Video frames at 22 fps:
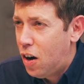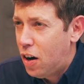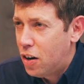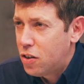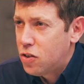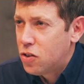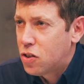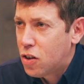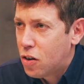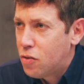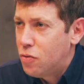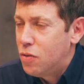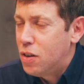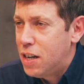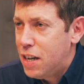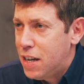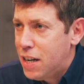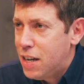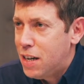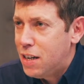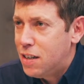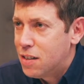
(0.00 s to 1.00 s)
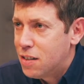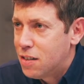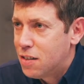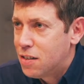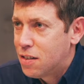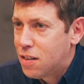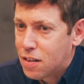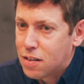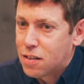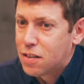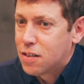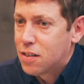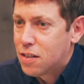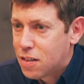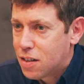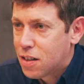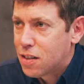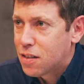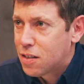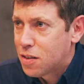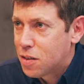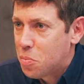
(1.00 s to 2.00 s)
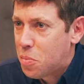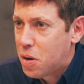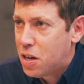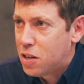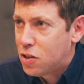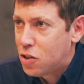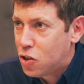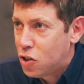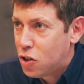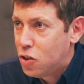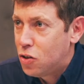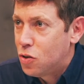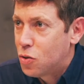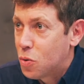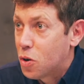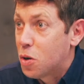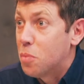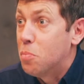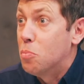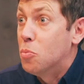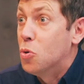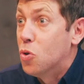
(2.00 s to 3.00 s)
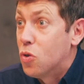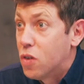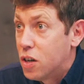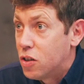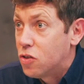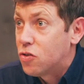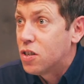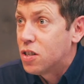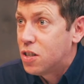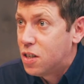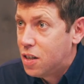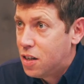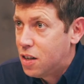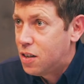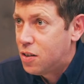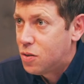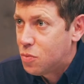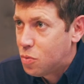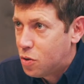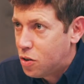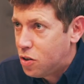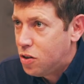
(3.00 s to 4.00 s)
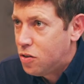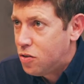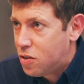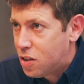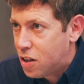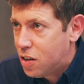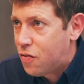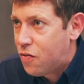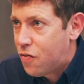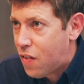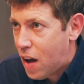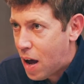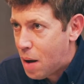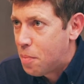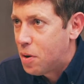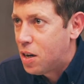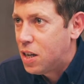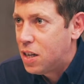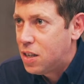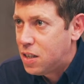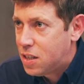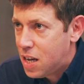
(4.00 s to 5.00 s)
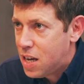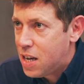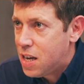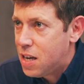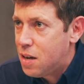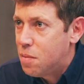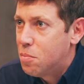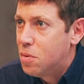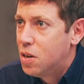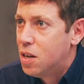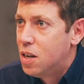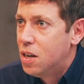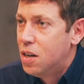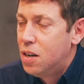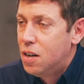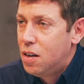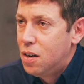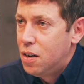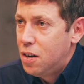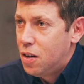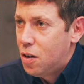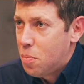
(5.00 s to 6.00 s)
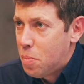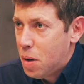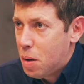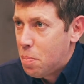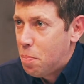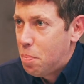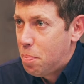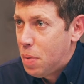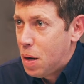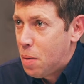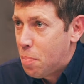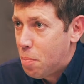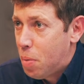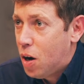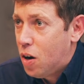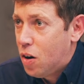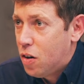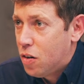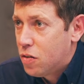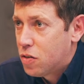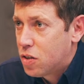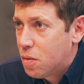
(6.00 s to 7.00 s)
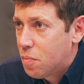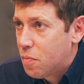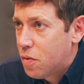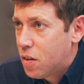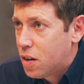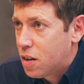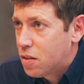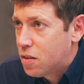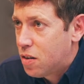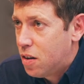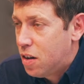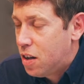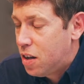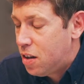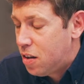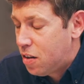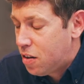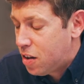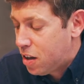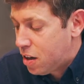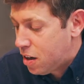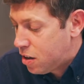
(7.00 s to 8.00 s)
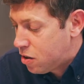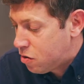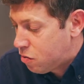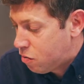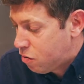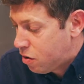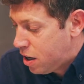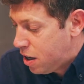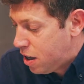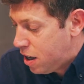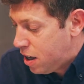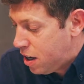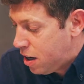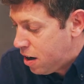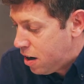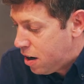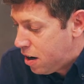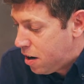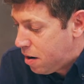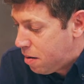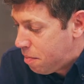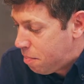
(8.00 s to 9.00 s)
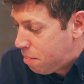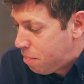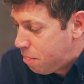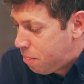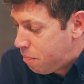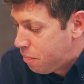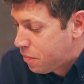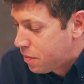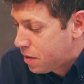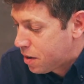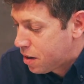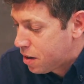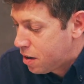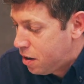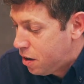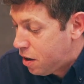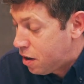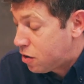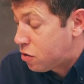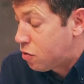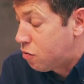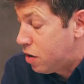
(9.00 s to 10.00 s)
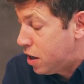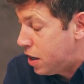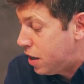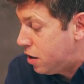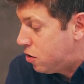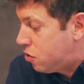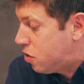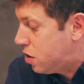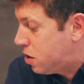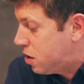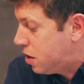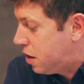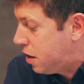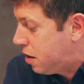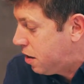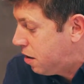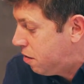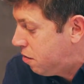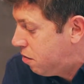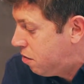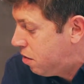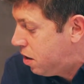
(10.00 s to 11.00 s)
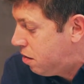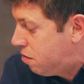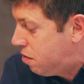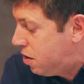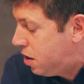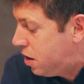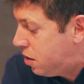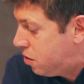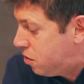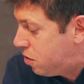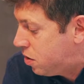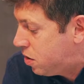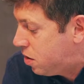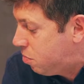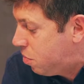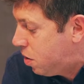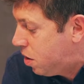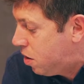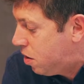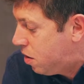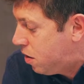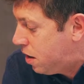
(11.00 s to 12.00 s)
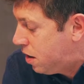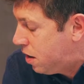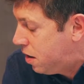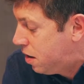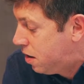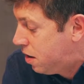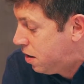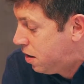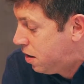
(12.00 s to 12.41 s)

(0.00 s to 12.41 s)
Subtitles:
I just don't need dozens and dozens of pairs of shoes. What I'm more interested in is what you said, family, team, being part of something. So I think that's really, it's a really interesting part of that.